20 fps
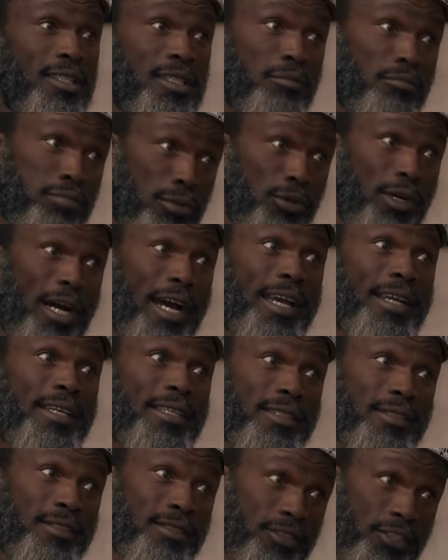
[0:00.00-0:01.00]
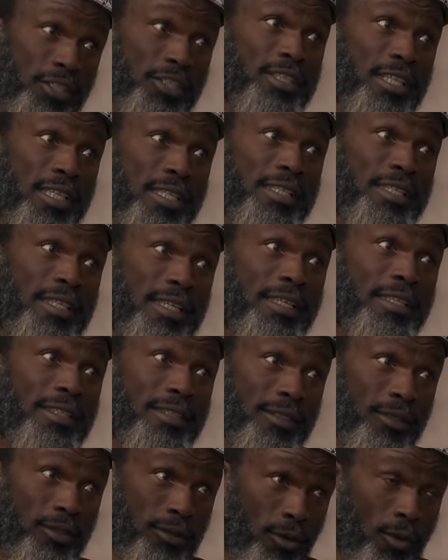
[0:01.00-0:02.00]
the blue-eyed Jesus here,
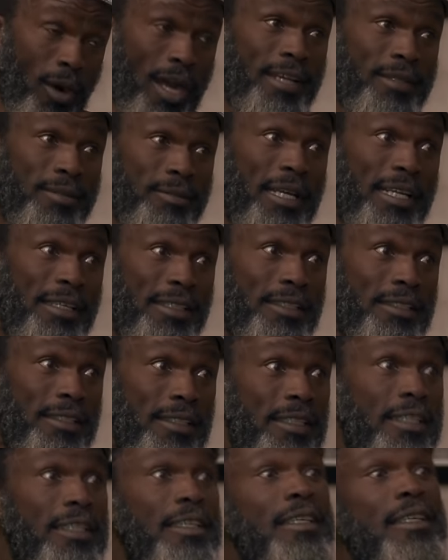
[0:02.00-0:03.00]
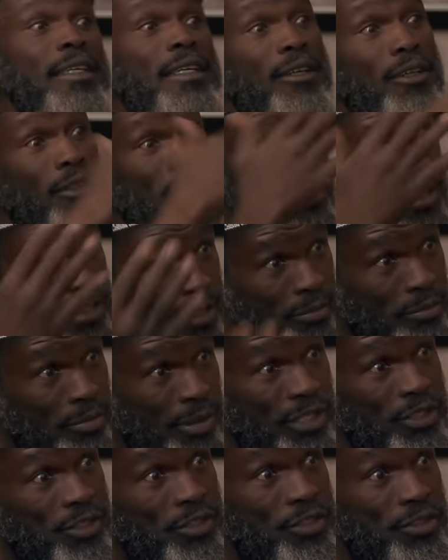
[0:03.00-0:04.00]
right. white man, on the same
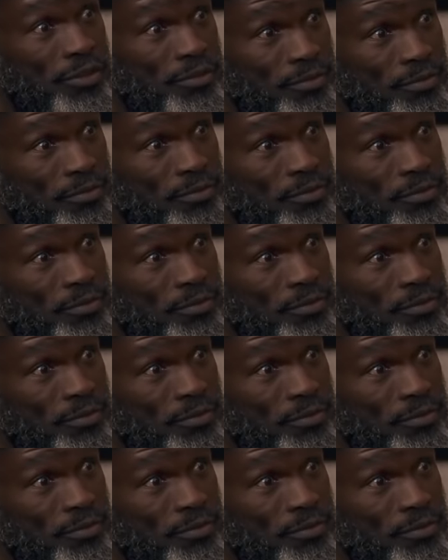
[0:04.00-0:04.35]
page,